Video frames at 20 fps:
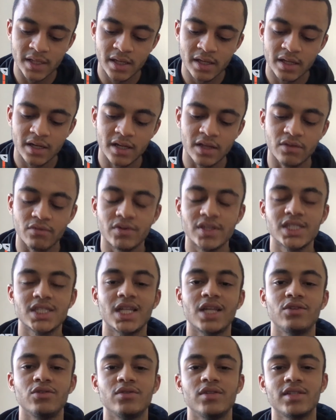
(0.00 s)
Now the reason they
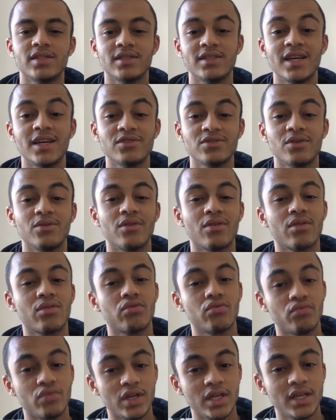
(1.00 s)
do the snares on the
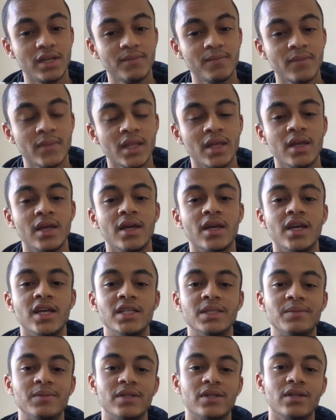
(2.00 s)
3 is
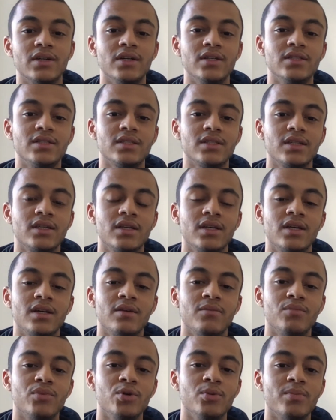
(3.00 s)
because
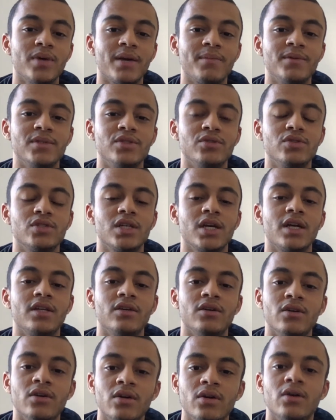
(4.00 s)
boom bap is usually at a
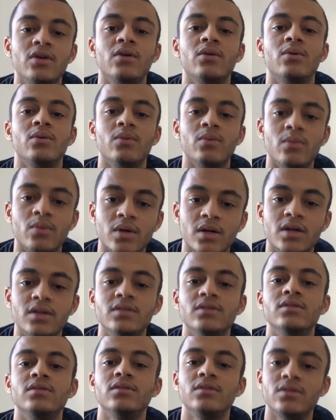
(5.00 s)

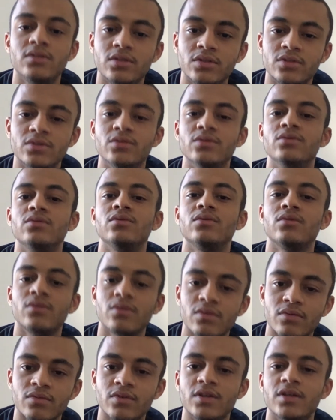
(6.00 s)
1, 2,
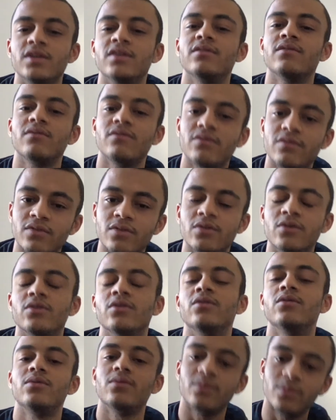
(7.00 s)
3, 4,
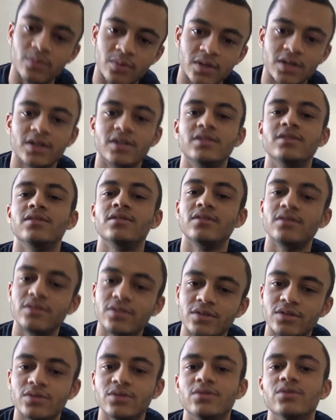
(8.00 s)
1,
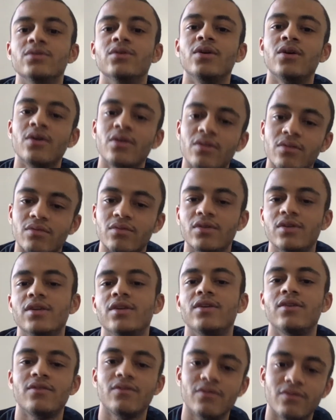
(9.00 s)
2, 3,
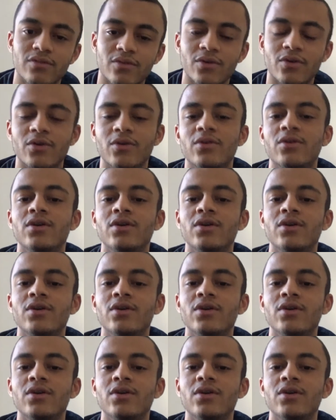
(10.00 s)
4,